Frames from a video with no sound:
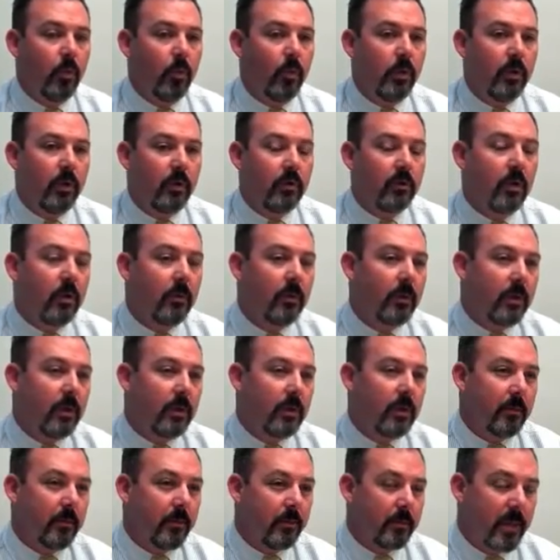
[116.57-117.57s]
we determined
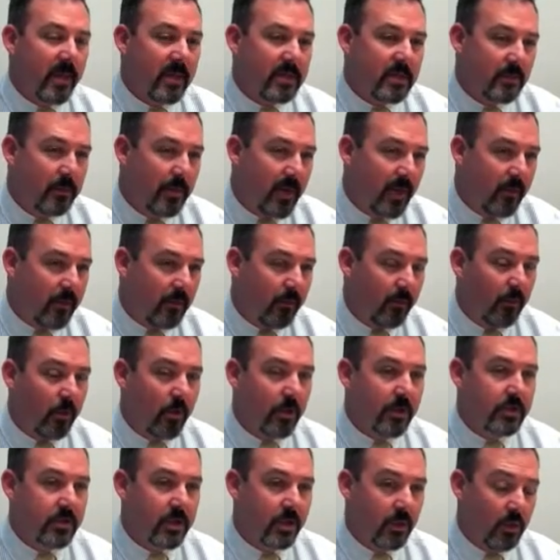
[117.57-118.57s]
that the best method
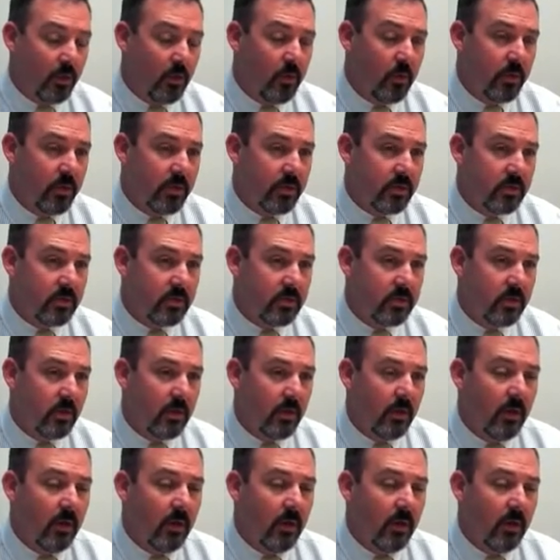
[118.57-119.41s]
for us to do this